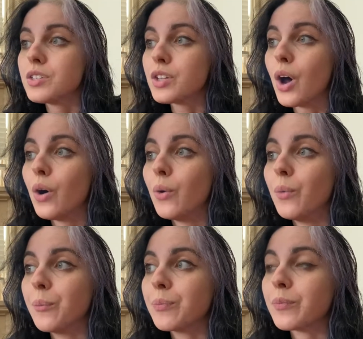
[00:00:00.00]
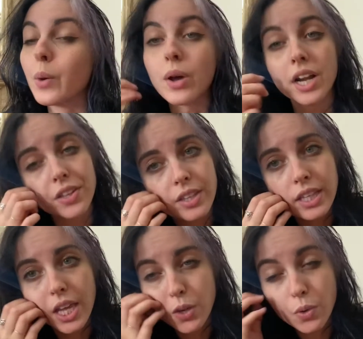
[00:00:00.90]
so another thing
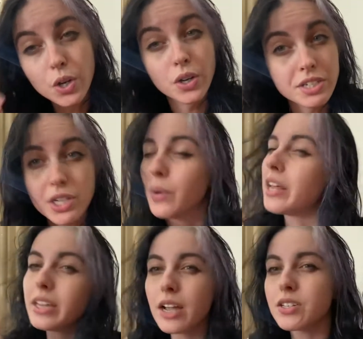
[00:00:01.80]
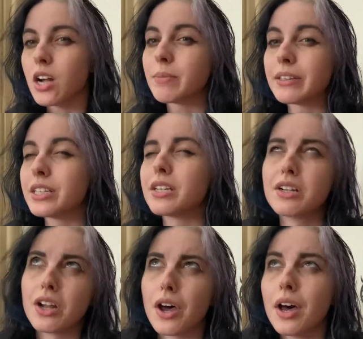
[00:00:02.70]
that you could do, and I think I talked about this
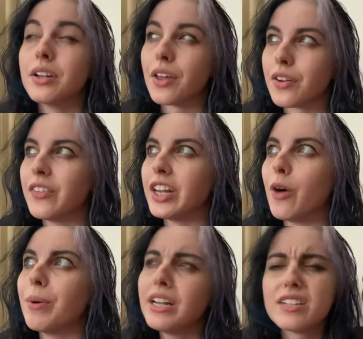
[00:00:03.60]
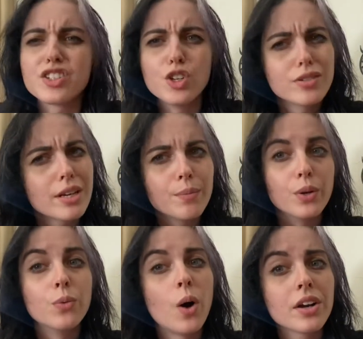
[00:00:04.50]
in another video, but it's using
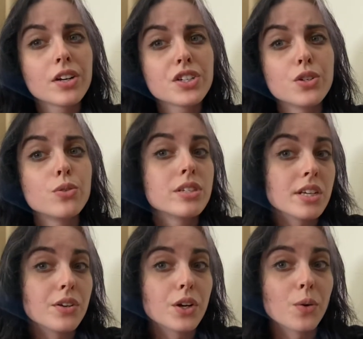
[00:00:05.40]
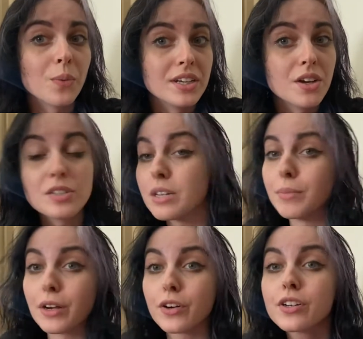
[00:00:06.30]
moon water to seal your windows and
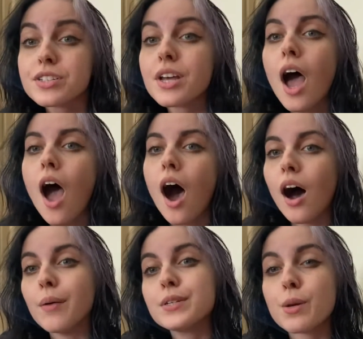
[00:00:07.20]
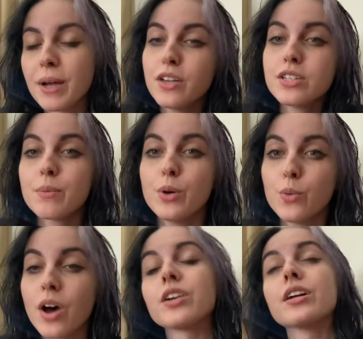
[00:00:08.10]
mirrors. Um, so by using moon
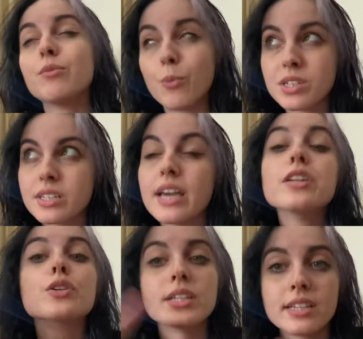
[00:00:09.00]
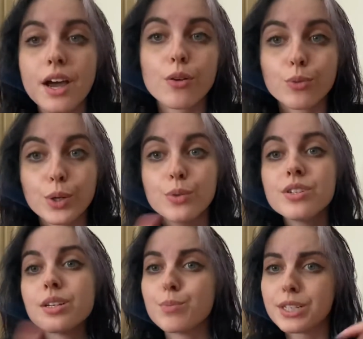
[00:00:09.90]
water and once again, tracing out
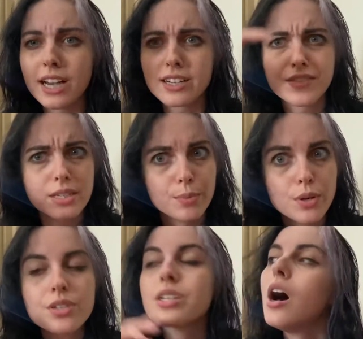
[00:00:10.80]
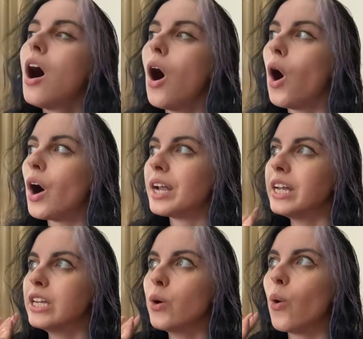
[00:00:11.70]
runes and protective symbols
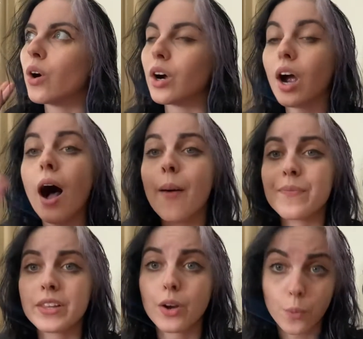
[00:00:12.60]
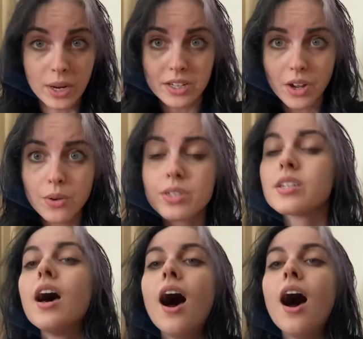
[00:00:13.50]
on your, um, your windows,